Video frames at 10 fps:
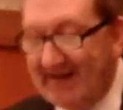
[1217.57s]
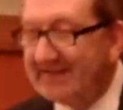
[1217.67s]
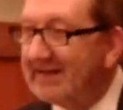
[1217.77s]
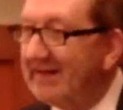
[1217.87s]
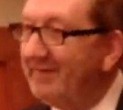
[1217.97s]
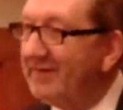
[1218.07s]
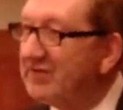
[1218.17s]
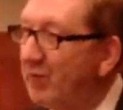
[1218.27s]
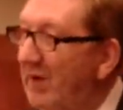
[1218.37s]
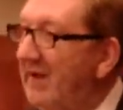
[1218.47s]
delivers
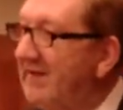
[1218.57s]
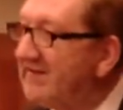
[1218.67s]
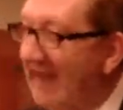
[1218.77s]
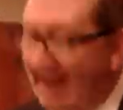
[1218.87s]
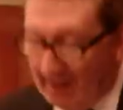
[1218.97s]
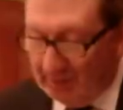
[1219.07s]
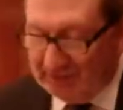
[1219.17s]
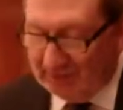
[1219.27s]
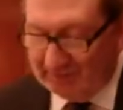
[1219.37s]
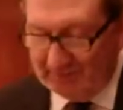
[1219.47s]
worse
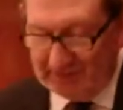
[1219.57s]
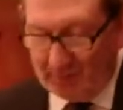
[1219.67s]
outcomes